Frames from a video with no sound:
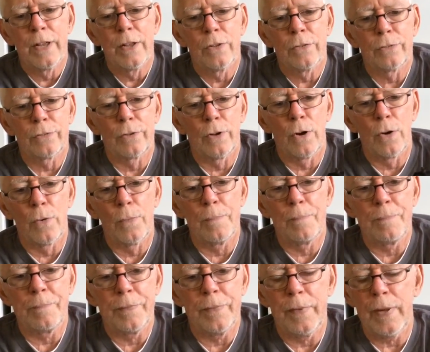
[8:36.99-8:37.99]

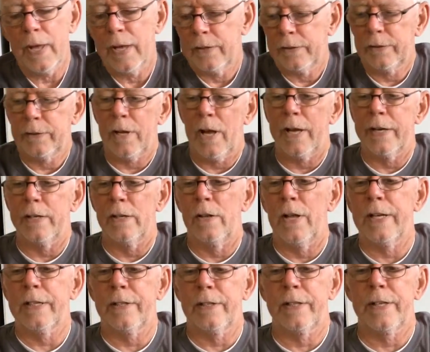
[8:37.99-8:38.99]
So, and kind of
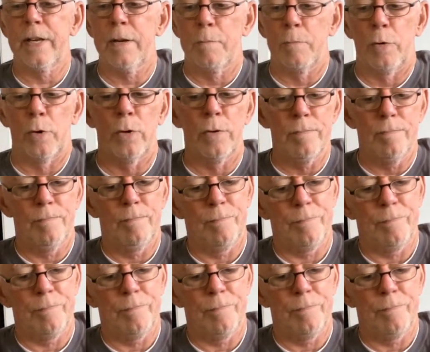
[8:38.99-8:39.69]
like the Kimber,